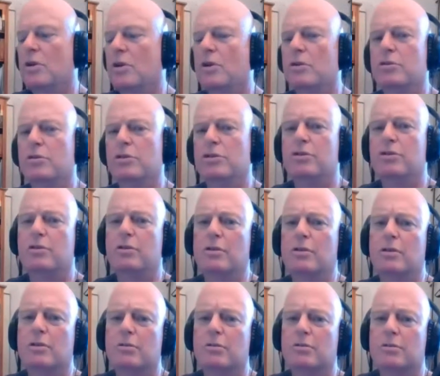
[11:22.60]
Who
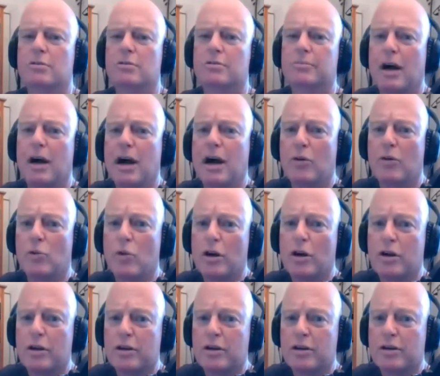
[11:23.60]
stole my
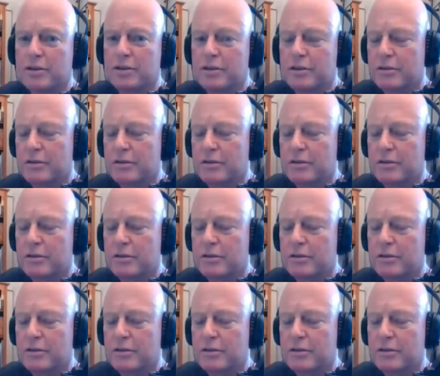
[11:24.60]
words?